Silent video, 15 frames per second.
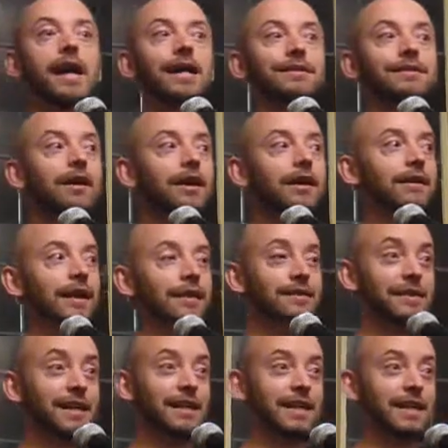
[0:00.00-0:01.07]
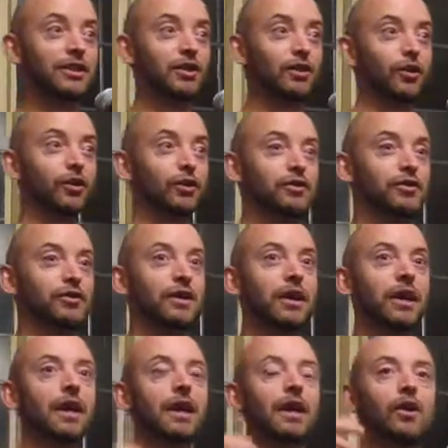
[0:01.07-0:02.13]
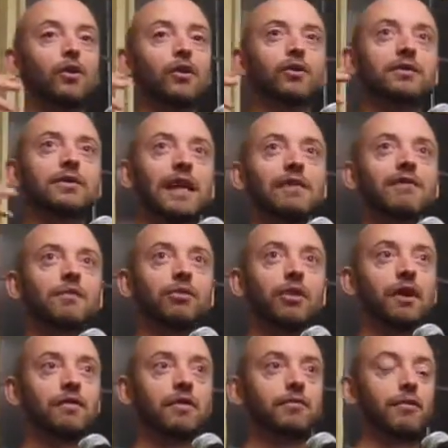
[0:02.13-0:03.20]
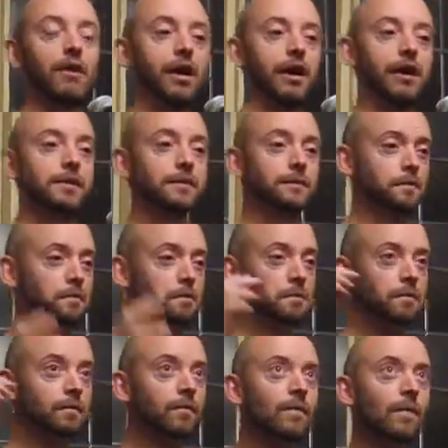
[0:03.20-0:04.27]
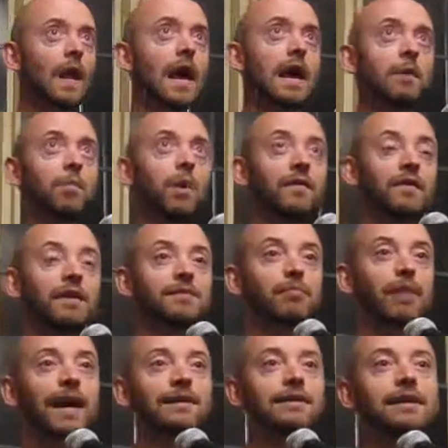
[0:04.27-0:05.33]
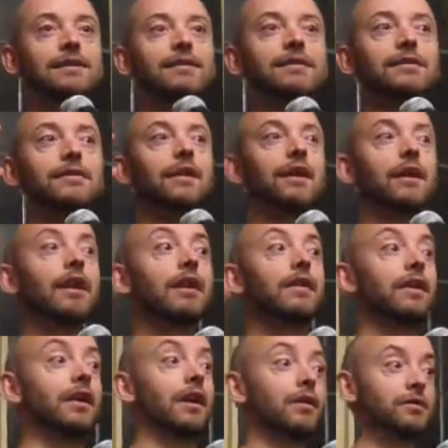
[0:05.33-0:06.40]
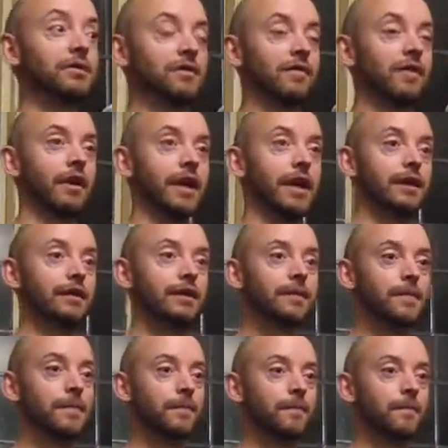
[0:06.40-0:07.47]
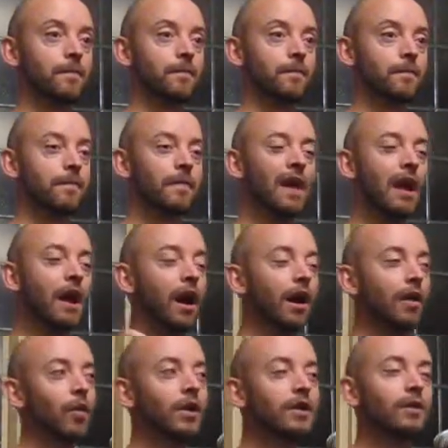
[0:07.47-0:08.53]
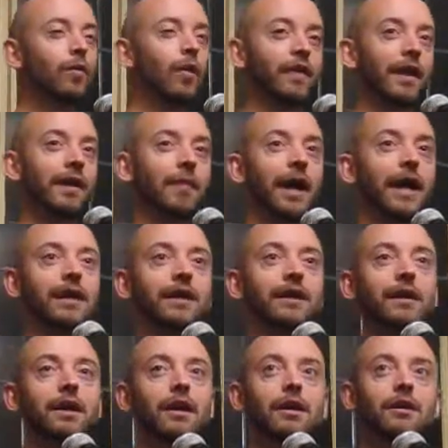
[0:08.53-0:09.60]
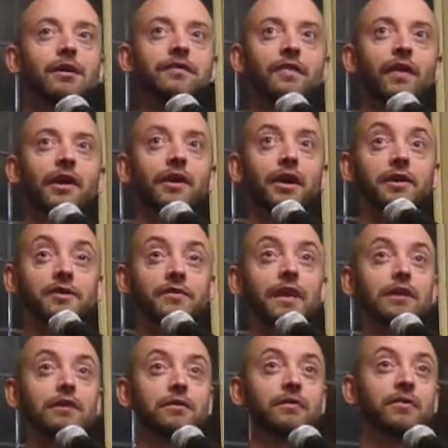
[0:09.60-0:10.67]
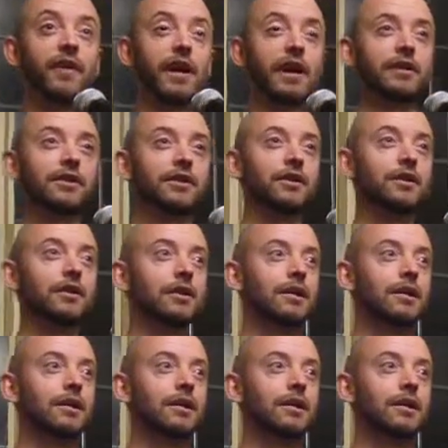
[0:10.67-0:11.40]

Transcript: It's like that scene in Jaws or Saving Private Ryan. And above this madness, the gulls are flying. I wonder what they make of Fido's fecal fish.